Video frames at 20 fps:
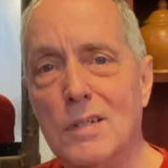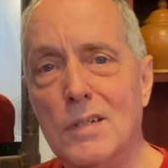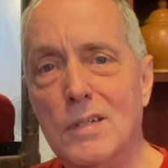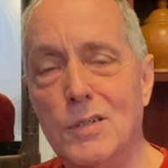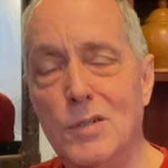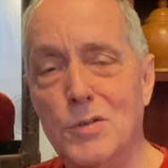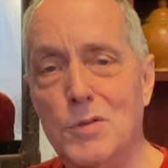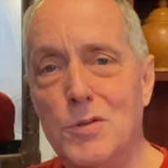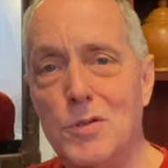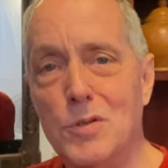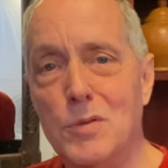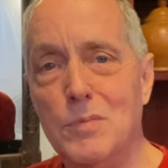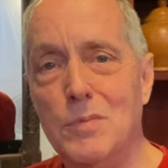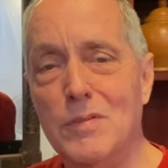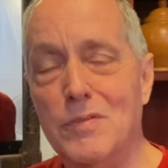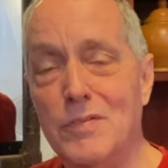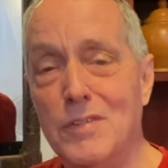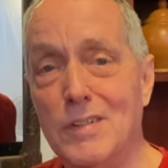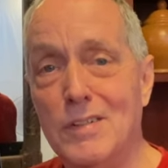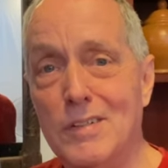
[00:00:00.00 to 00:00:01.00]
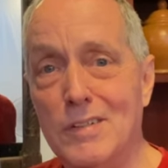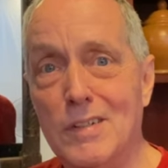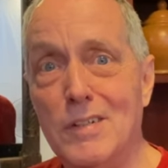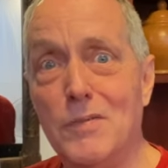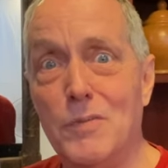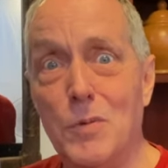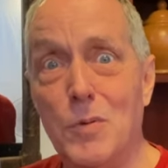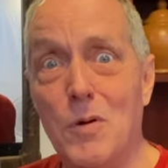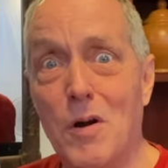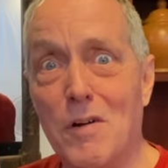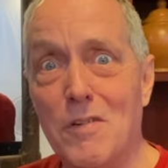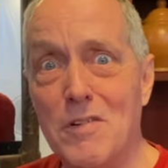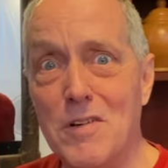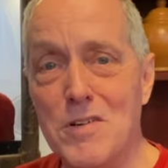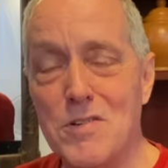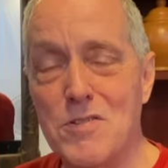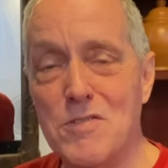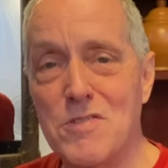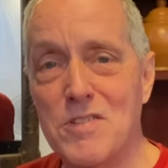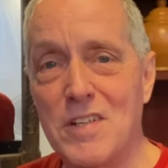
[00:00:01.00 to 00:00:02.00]
YouTube if you are
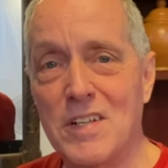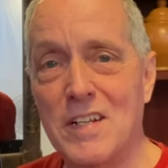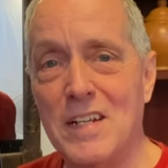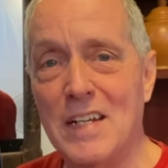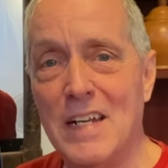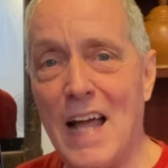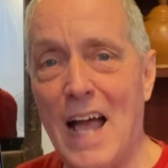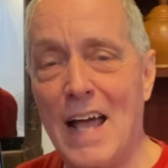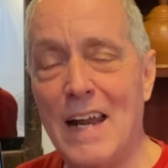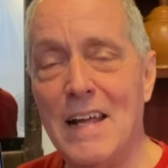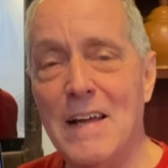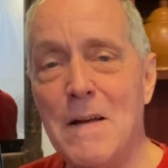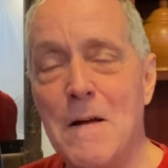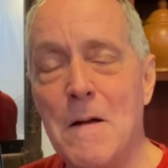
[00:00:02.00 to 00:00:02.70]
interested in that.